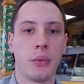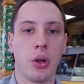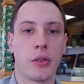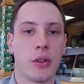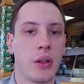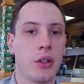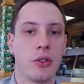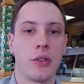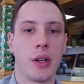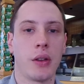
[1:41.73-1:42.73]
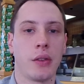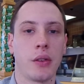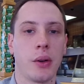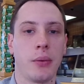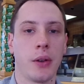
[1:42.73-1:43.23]
Looks delicious on the
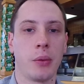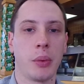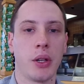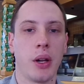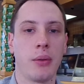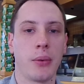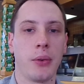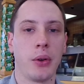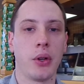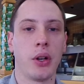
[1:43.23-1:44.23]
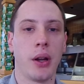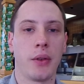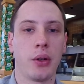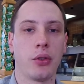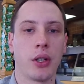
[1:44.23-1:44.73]
surface, but you never feel good
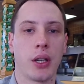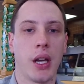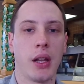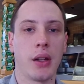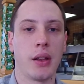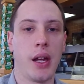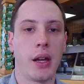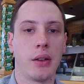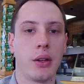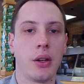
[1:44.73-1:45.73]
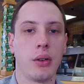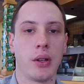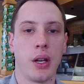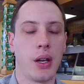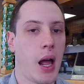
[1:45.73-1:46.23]
after you drink a gallon of that, do you?
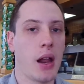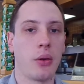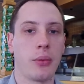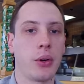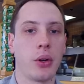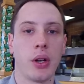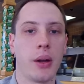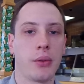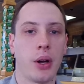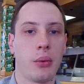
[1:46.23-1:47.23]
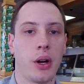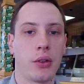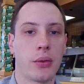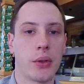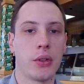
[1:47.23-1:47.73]
And I don't feel good after I
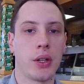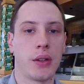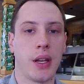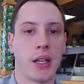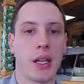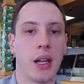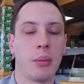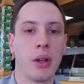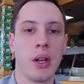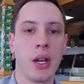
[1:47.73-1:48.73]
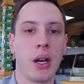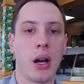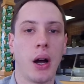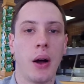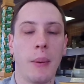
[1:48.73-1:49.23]
watch a Virginia Tech game.
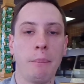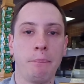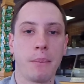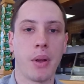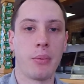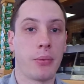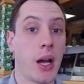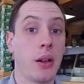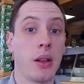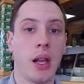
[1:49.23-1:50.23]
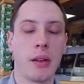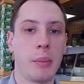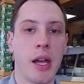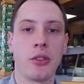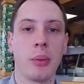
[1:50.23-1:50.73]
And finally,
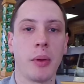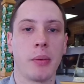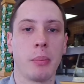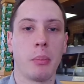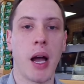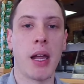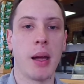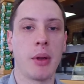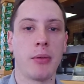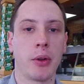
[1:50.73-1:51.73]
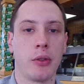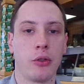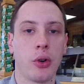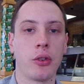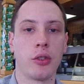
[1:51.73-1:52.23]
last matchup is Miami
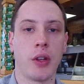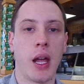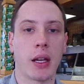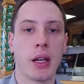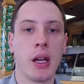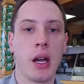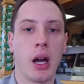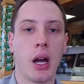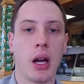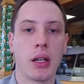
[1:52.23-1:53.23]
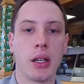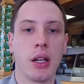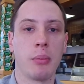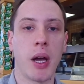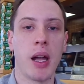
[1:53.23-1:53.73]
versus Georgia Tech. Going
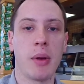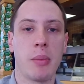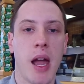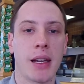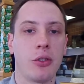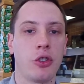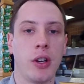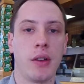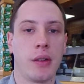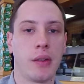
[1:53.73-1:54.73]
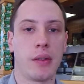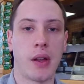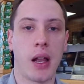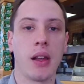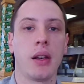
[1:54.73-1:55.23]
to give Miami mac and cheese. It's a
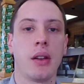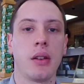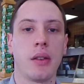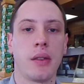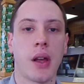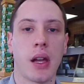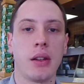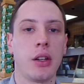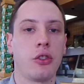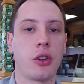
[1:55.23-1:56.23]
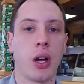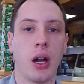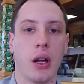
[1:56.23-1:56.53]
solid side dish.